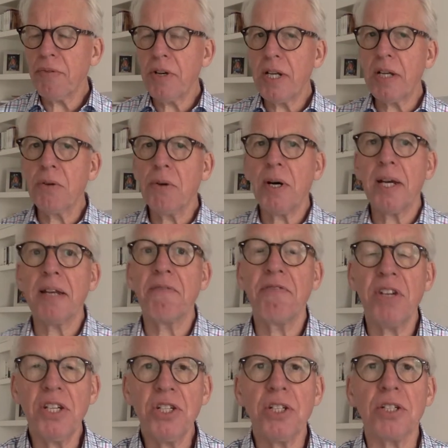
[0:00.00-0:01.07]
really quite
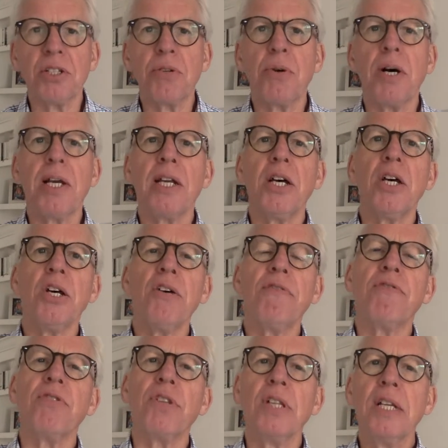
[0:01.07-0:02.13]
vicious, quite
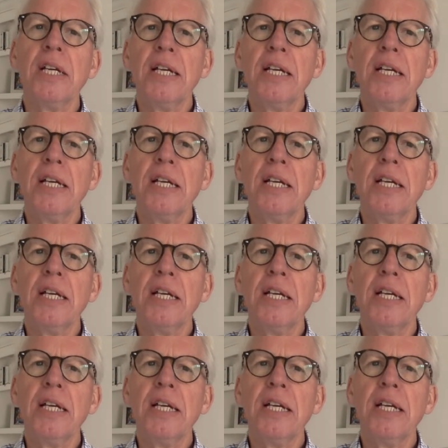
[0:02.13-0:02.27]
hurtful